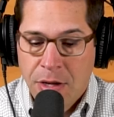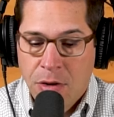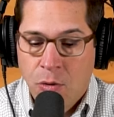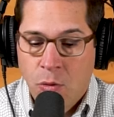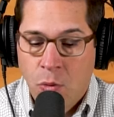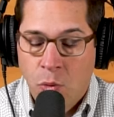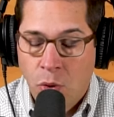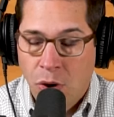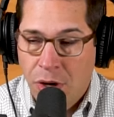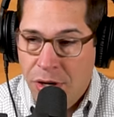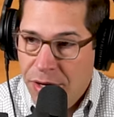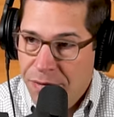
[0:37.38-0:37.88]

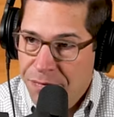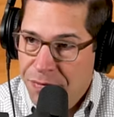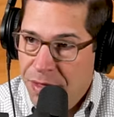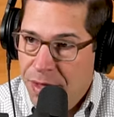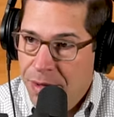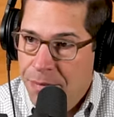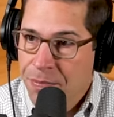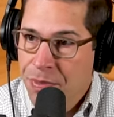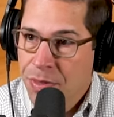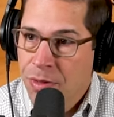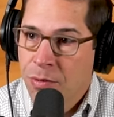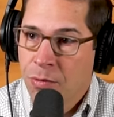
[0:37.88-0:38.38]
One of
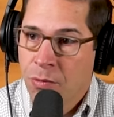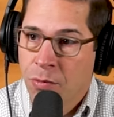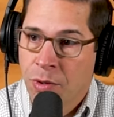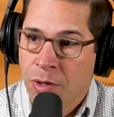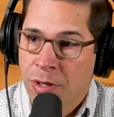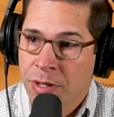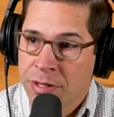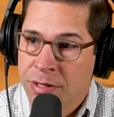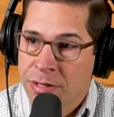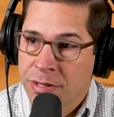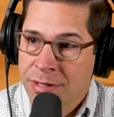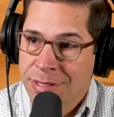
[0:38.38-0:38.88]
them
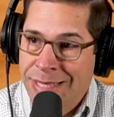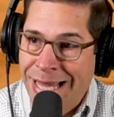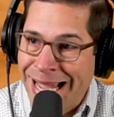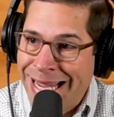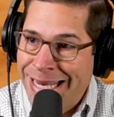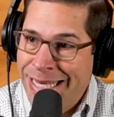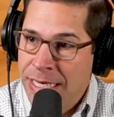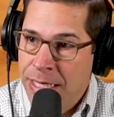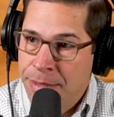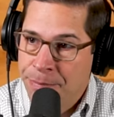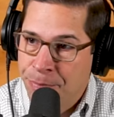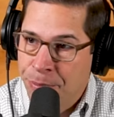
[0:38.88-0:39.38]
was
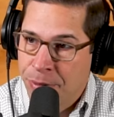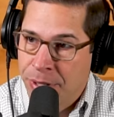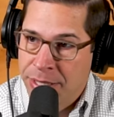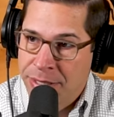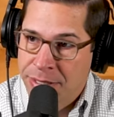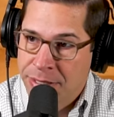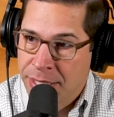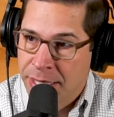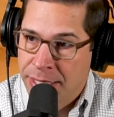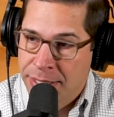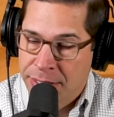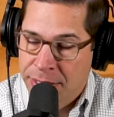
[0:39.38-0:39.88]
90
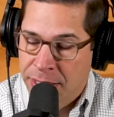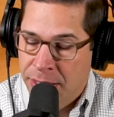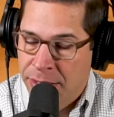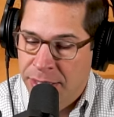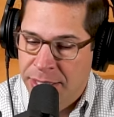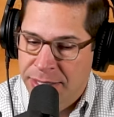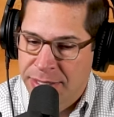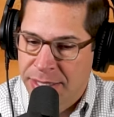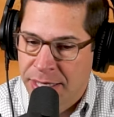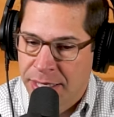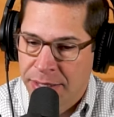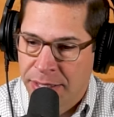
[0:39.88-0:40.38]
plus days ago.
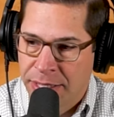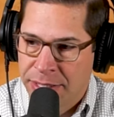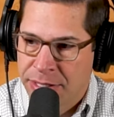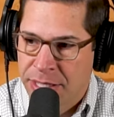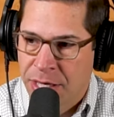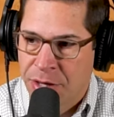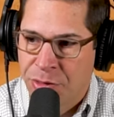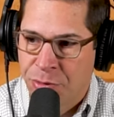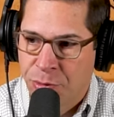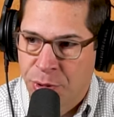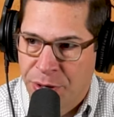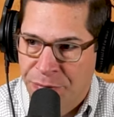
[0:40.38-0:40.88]
Let's say let's
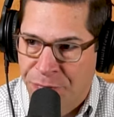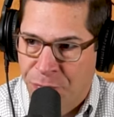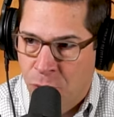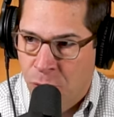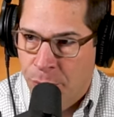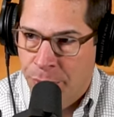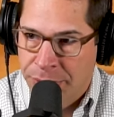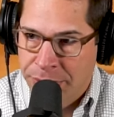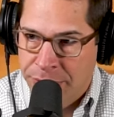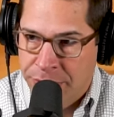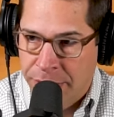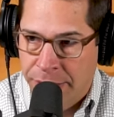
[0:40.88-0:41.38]
say 3 to 4
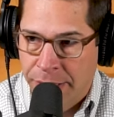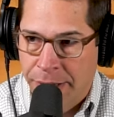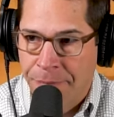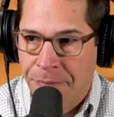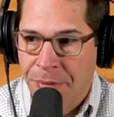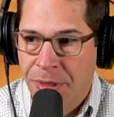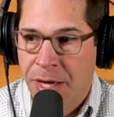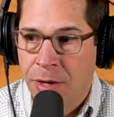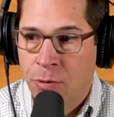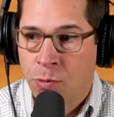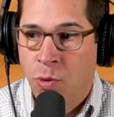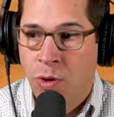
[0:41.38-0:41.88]
months ago.
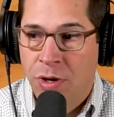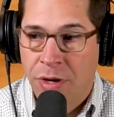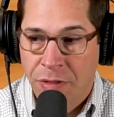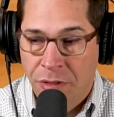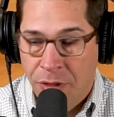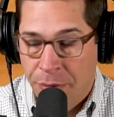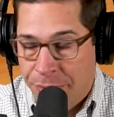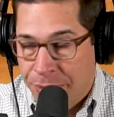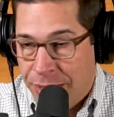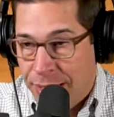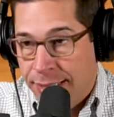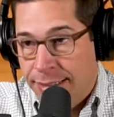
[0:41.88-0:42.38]
And one of
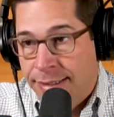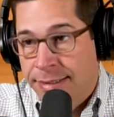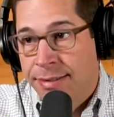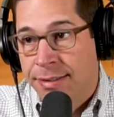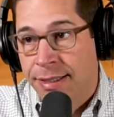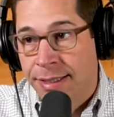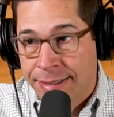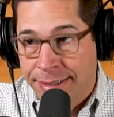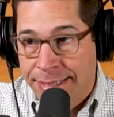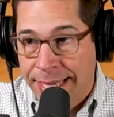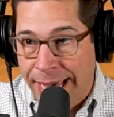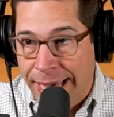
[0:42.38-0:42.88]
them is
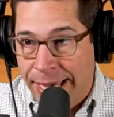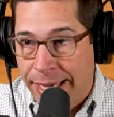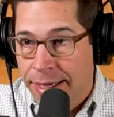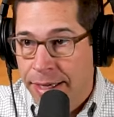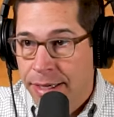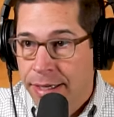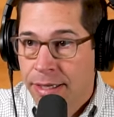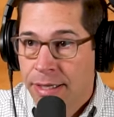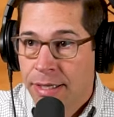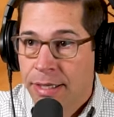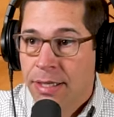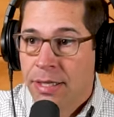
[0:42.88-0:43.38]
today.
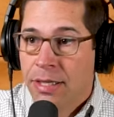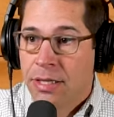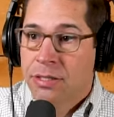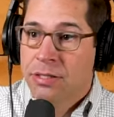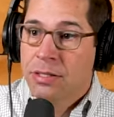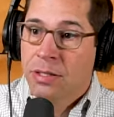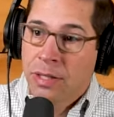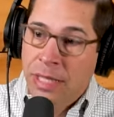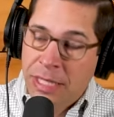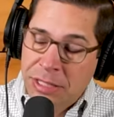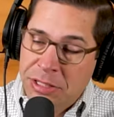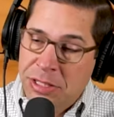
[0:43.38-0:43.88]

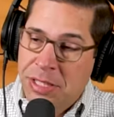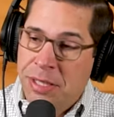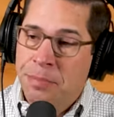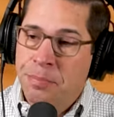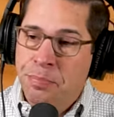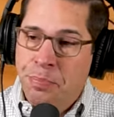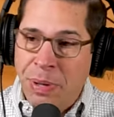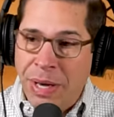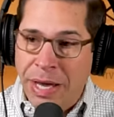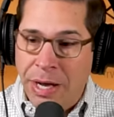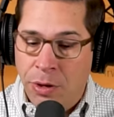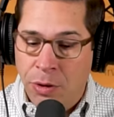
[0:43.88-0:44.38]
So let's
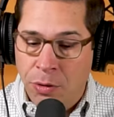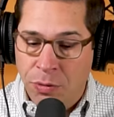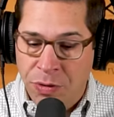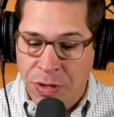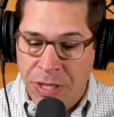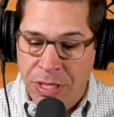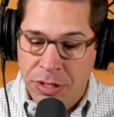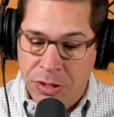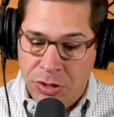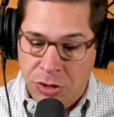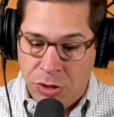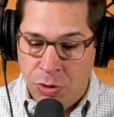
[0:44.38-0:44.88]
compare
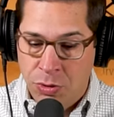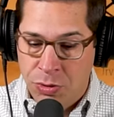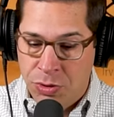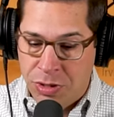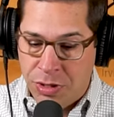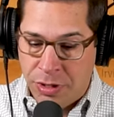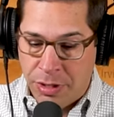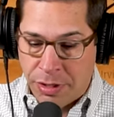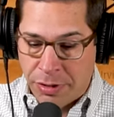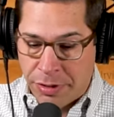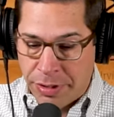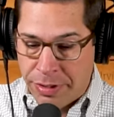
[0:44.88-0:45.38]
these two
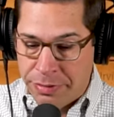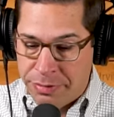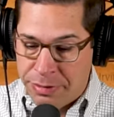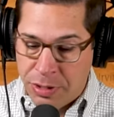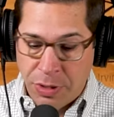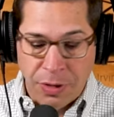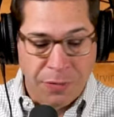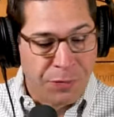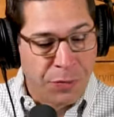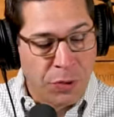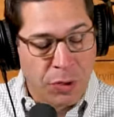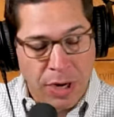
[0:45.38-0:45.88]
scenarios.
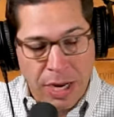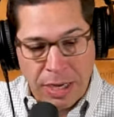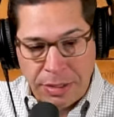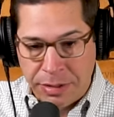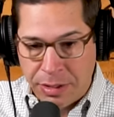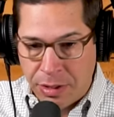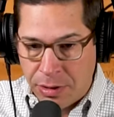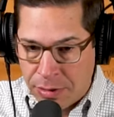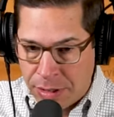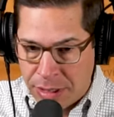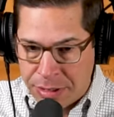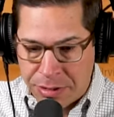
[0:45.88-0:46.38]
So if you're out
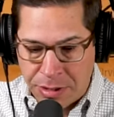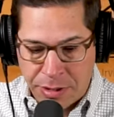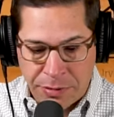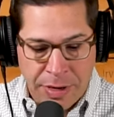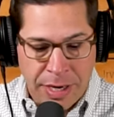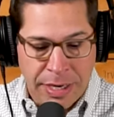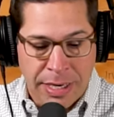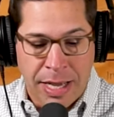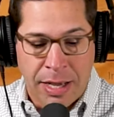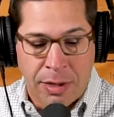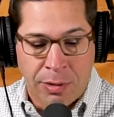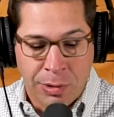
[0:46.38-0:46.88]
there listening
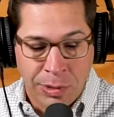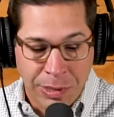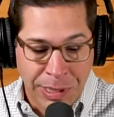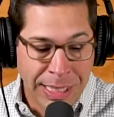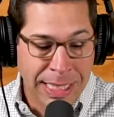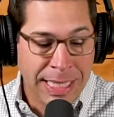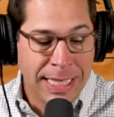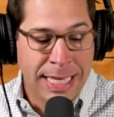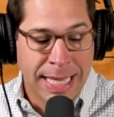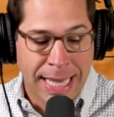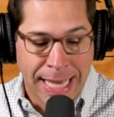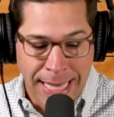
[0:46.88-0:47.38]
right now,
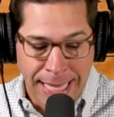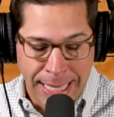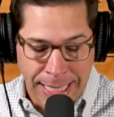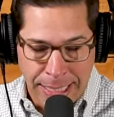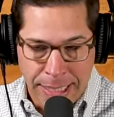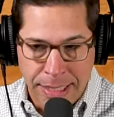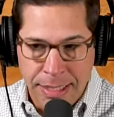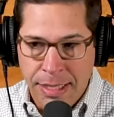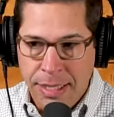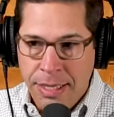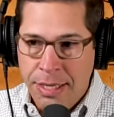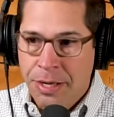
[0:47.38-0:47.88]
lean
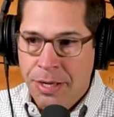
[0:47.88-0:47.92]
in